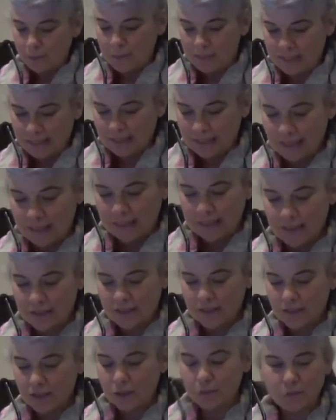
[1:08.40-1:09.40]

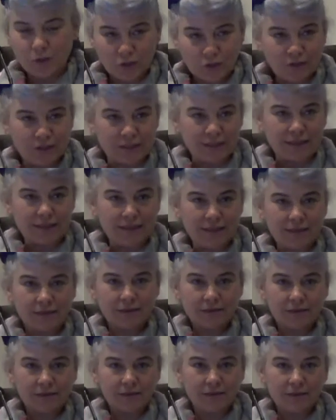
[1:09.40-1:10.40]
because community
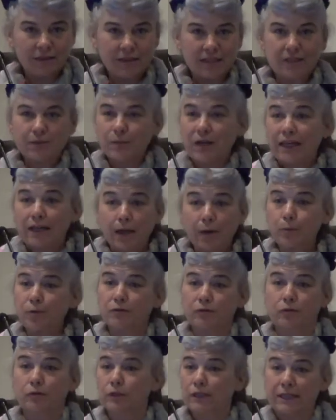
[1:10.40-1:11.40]
is made up
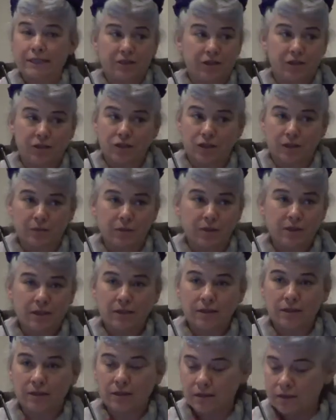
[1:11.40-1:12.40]
of relationships.